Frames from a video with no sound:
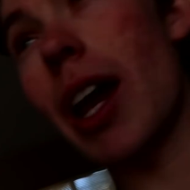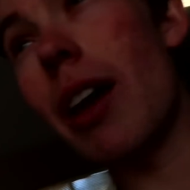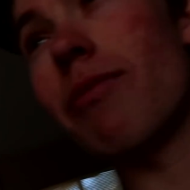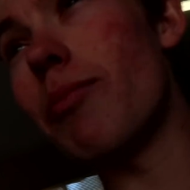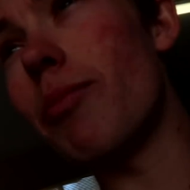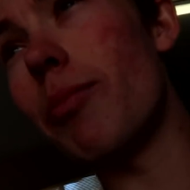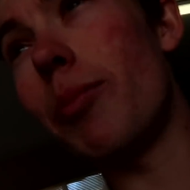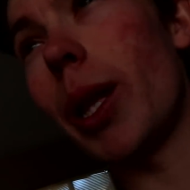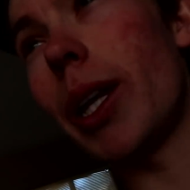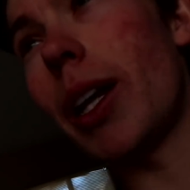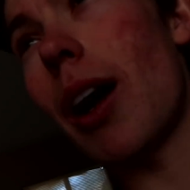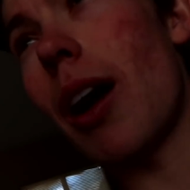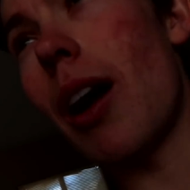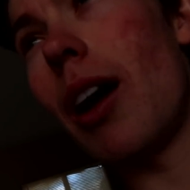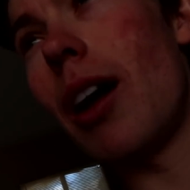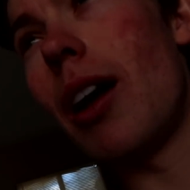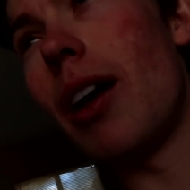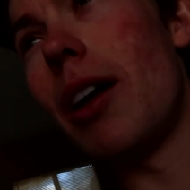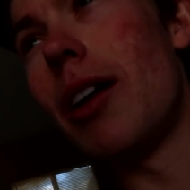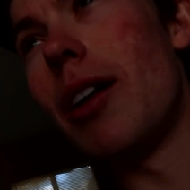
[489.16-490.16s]
I yeah. haven't played
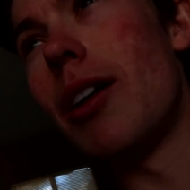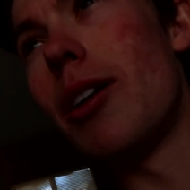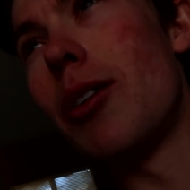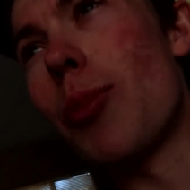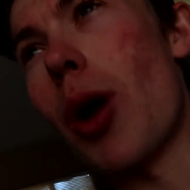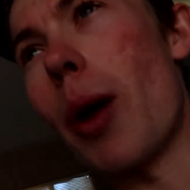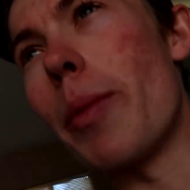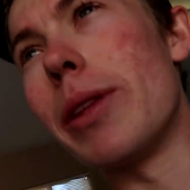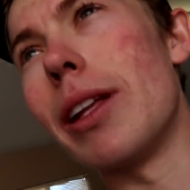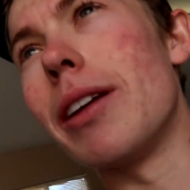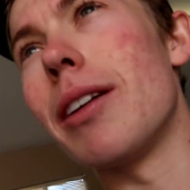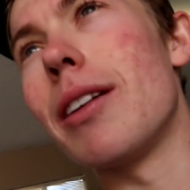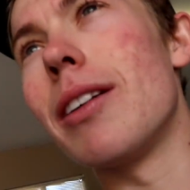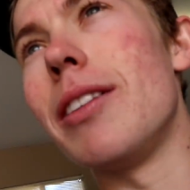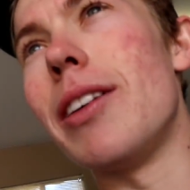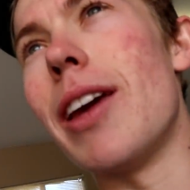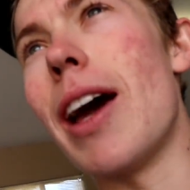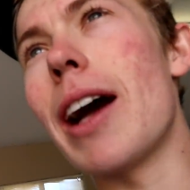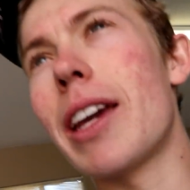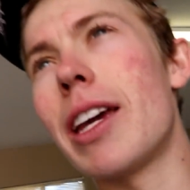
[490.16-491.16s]
hopscotch. right? Probably,
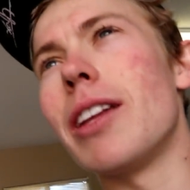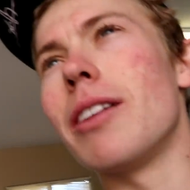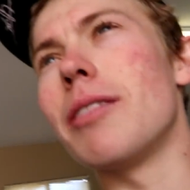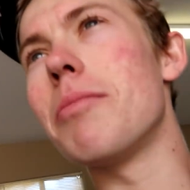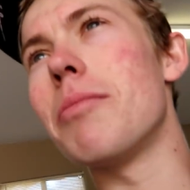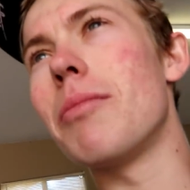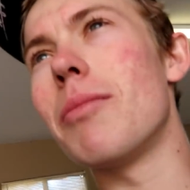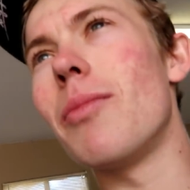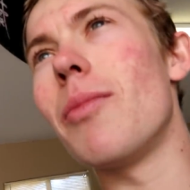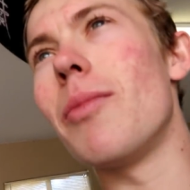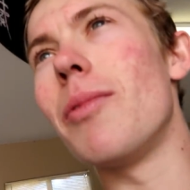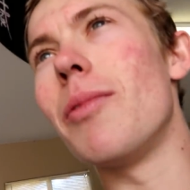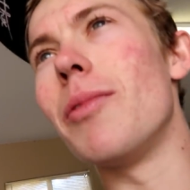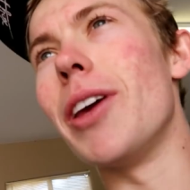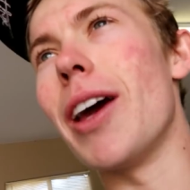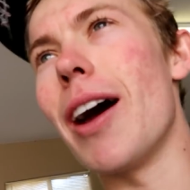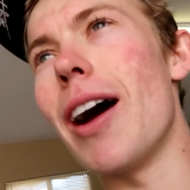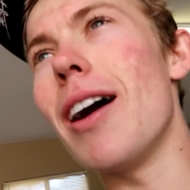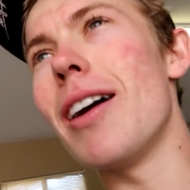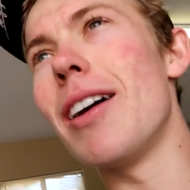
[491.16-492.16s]
yeah. Probably preschool. Yeah.